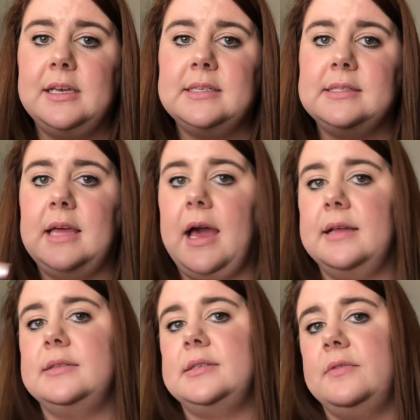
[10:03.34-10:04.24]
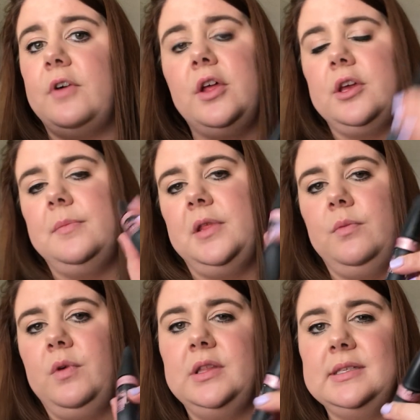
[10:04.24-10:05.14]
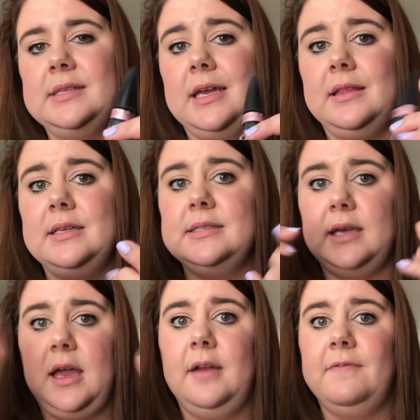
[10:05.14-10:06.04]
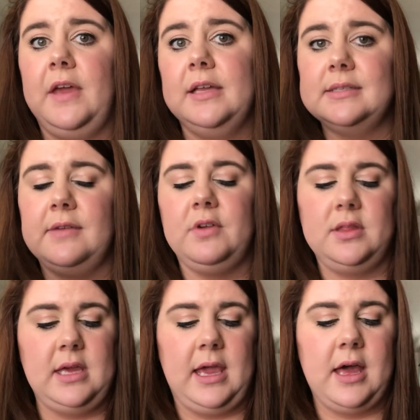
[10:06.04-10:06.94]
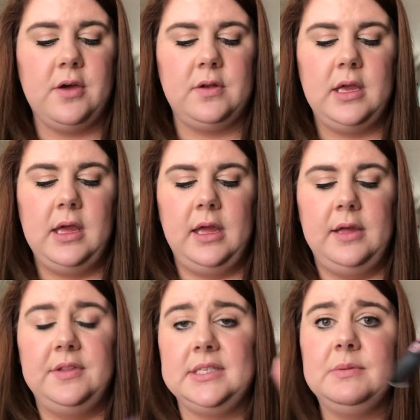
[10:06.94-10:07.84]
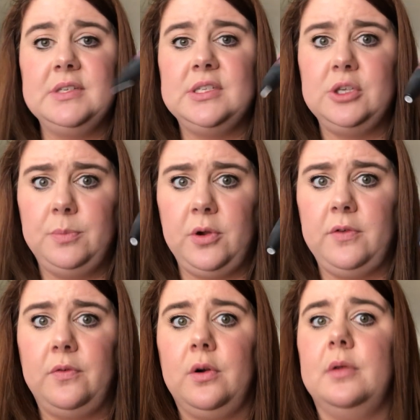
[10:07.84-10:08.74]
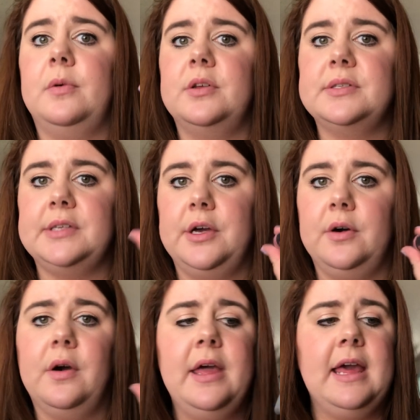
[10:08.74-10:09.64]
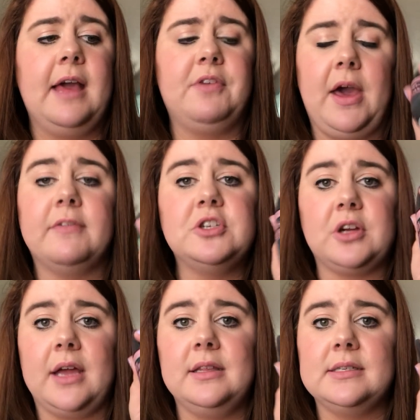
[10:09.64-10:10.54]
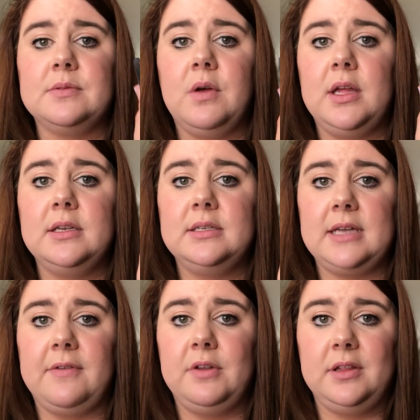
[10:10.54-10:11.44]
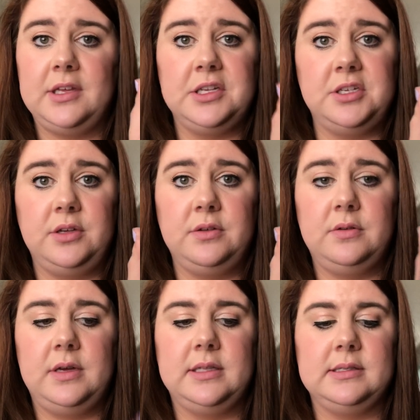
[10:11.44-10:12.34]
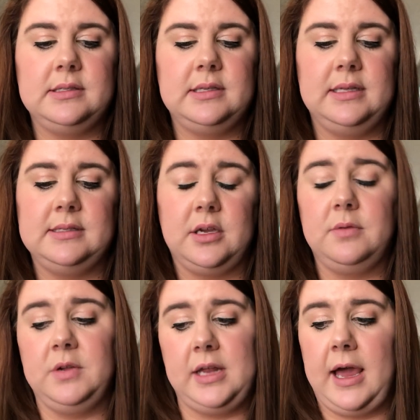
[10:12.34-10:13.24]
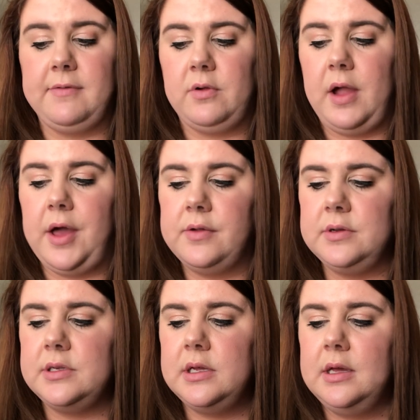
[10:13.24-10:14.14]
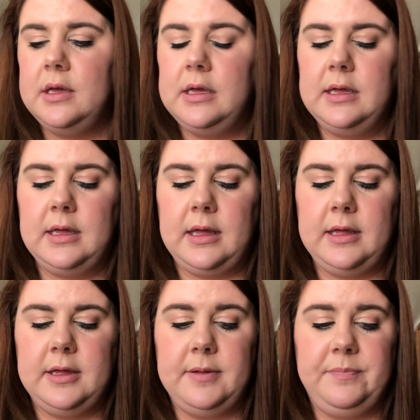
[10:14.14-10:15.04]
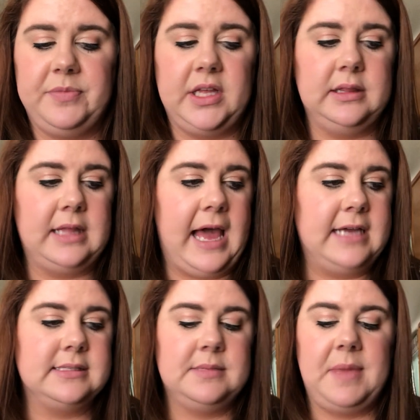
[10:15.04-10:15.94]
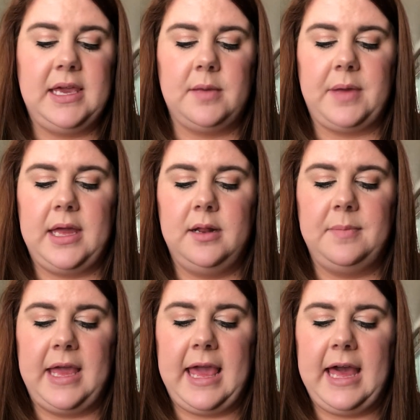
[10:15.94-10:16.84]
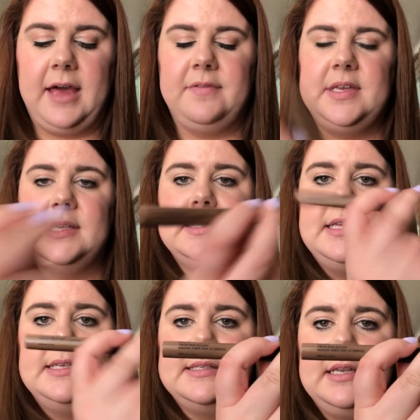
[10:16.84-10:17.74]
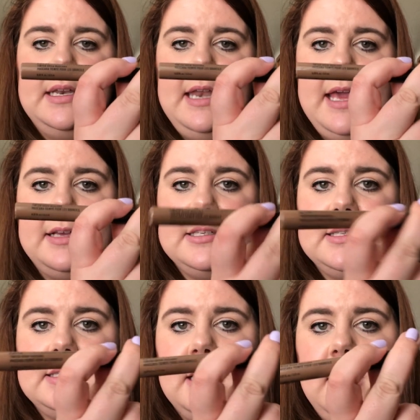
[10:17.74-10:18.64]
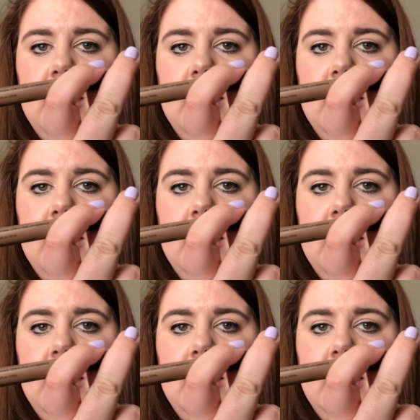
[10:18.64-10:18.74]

this that adds the volume, and then one that's like this that kind of fans everything out. This one's super affordable, so if you haven't tried this one, definitely do. It's a good one to have around. The last makeup item I have is this NYX.